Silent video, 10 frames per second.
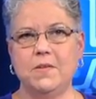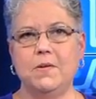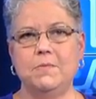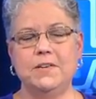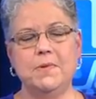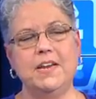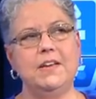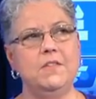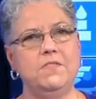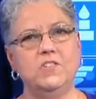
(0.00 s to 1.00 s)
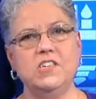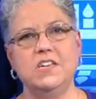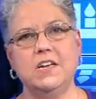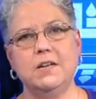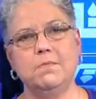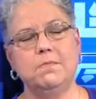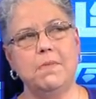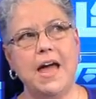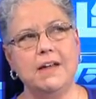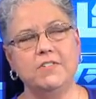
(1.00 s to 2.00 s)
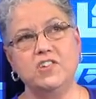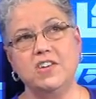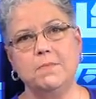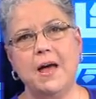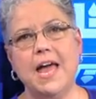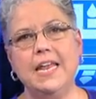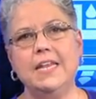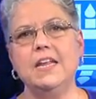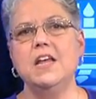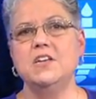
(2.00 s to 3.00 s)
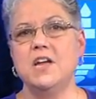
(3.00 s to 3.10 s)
So it went into the Virginia Virginian pilot,